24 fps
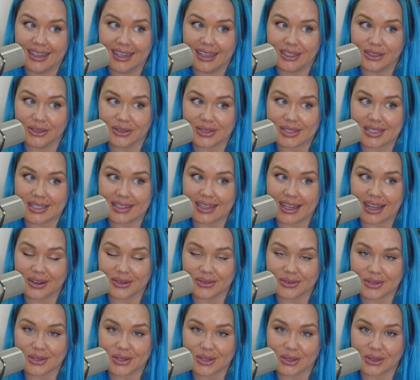You'll see that
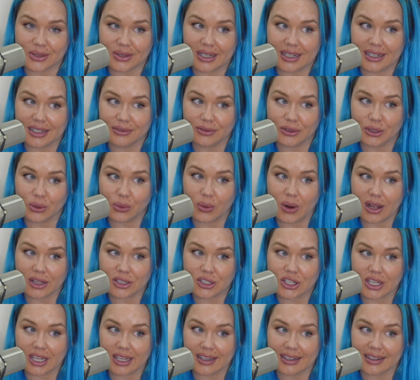on the screen if you're
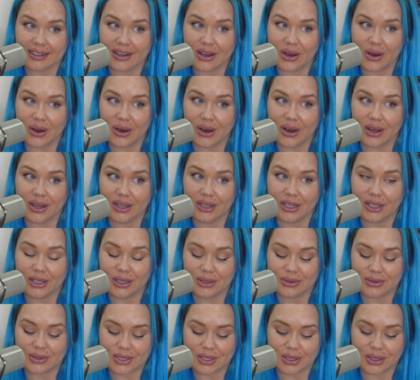watching on
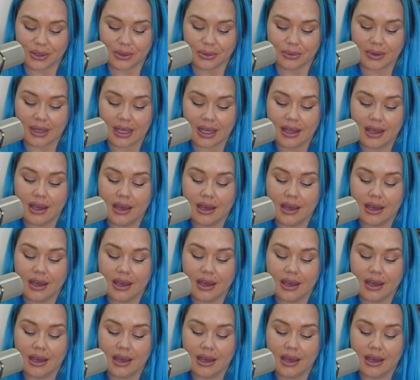YouTube.